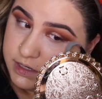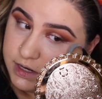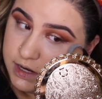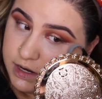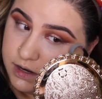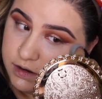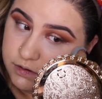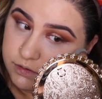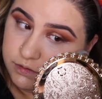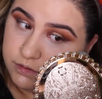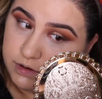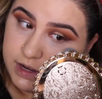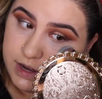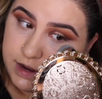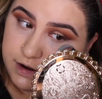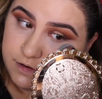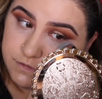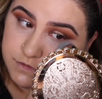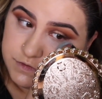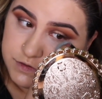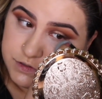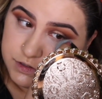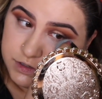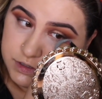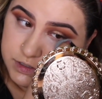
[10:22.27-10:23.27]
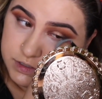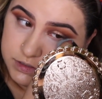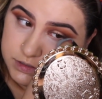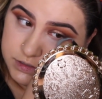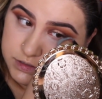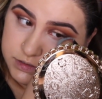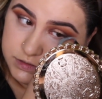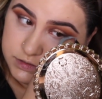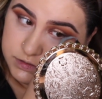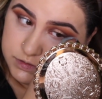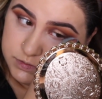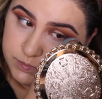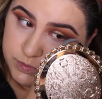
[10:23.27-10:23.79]
out after
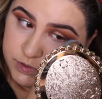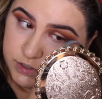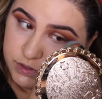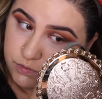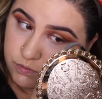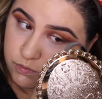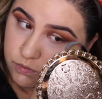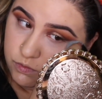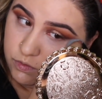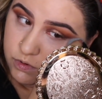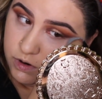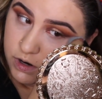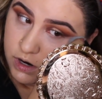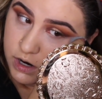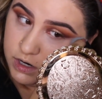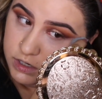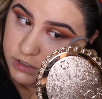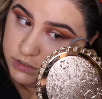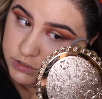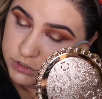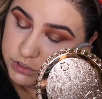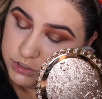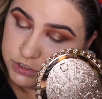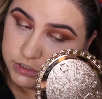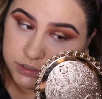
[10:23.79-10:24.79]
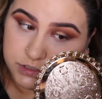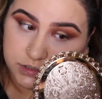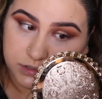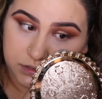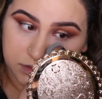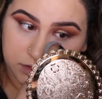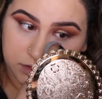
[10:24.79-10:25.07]
it's been washed.